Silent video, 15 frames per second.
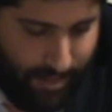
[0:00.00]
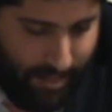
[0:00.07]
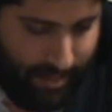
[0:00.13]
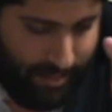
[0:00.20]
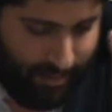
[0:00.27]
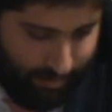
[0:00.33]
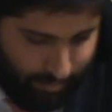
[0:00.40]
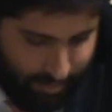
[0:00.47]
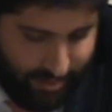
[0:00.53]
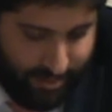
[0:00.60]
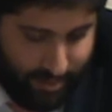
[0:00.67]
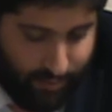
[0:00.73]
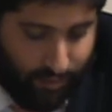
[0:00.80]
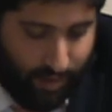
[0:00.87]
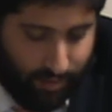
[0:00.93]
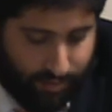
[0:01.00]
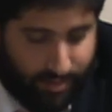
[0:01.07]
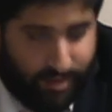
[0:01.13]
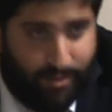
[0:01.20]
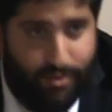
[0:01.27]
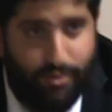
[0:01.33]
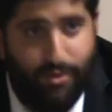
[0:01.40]
and he brings his father
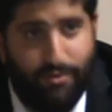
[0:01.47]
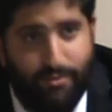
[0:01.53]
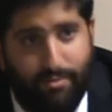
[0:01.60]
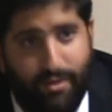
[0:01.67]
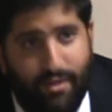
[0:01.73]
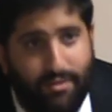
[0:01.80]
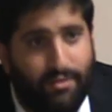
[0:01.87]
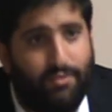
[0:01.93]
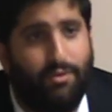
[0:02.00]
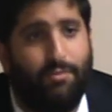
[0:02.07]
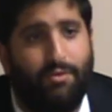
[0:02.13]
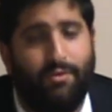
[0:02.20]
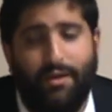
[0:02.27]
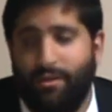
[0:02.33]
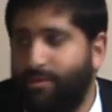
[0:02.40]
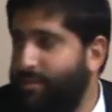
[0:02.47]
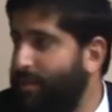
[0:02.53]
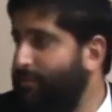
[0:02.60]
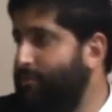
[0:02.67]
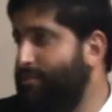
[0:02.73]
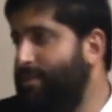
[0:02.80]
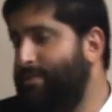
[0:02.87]
here in two different places, where Rav Ovadia
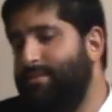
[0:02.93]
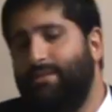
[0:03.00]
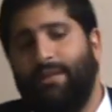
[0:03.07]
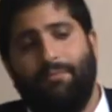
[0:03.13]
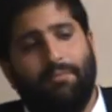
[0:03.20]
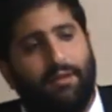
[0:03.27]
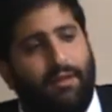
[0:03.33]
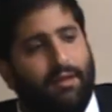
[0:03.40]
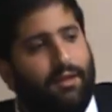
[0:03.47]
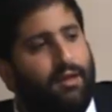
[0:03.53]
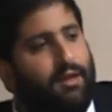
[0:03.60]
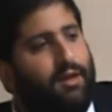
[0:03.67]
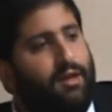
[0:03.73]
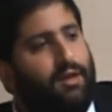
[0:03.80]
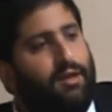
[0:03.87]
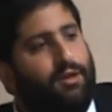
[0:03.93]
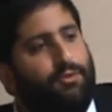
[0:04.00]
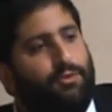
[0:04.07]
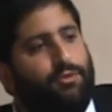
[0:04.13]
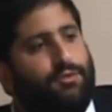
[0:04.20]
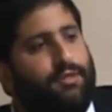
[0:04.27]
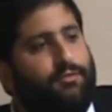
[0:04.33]
Yosef says the same
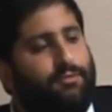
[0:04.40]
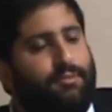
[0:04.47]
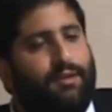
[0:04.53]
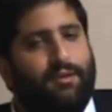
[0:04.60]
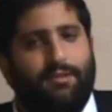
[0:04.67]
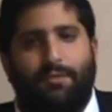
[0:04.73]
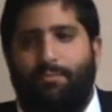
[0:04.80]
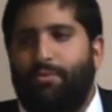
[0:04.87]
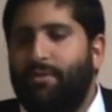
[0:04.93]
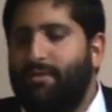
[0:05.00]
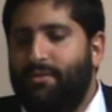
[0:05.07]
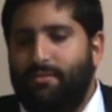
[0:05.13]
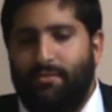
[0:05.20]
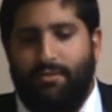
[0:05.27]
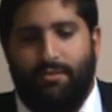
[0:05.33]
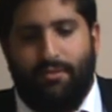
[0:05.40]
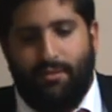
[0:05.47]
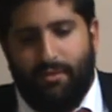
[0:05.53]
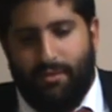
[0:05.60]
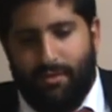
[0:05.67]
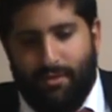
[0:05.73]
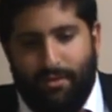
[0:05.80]
thing. What you see from here is a
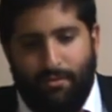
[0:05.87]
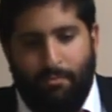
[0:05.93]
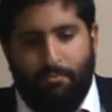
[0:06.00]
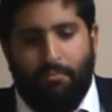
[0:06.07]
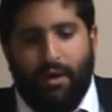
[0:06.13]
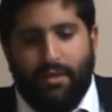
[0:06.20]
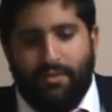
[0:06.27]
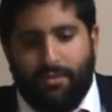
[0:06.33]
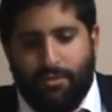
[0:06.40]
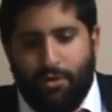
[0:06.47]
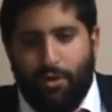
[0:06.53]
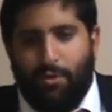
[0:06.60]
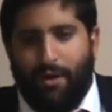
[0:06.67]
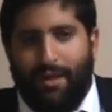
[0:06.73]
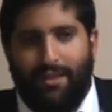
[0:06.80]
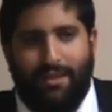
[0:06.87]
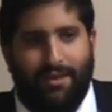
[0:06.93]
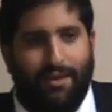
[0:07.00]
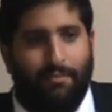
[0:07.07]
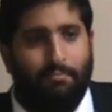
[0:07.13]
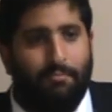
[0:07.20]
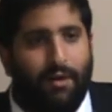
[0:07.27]
person must know
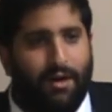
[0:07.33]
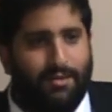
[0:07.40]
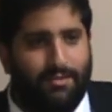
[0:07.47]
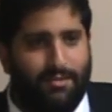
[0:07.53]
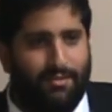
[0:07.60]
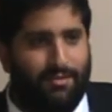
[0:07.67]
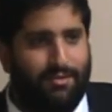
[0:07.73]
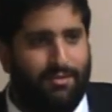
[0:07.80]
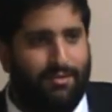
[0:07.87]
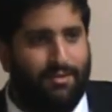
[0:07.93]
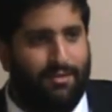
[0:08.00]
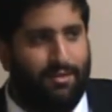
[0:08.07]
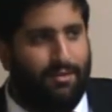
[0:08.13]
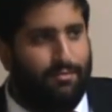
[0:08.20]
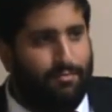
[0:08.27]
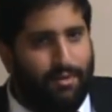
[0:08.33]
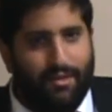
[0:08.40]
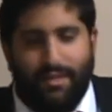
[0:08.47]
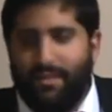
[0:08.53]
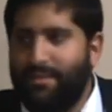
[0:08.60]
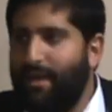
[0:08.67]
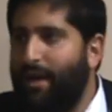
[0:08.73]
Halacha, must.
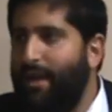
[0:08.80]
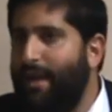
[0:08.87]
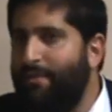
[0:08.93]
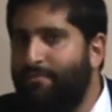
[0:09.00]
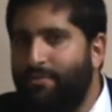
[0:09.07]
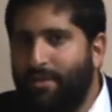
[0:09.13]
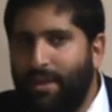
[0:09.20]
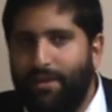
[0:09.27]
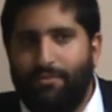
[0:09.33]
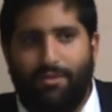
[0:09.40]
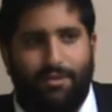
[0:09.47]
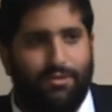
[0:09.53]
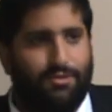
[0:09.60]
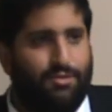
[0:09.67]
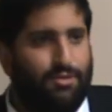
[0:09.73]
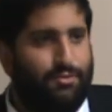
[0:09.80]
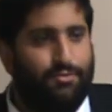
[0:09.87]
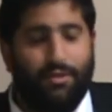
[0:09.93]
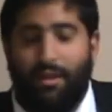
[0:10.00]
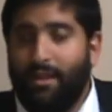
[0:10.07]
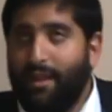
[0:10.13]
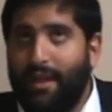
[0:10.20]
must. It's, I've never understood
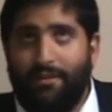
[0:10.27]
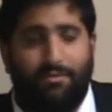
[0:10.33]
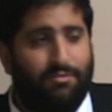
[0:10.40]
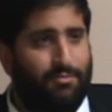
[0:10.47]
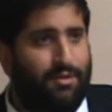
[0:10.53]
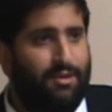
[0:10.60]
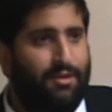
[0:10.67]
for the life of me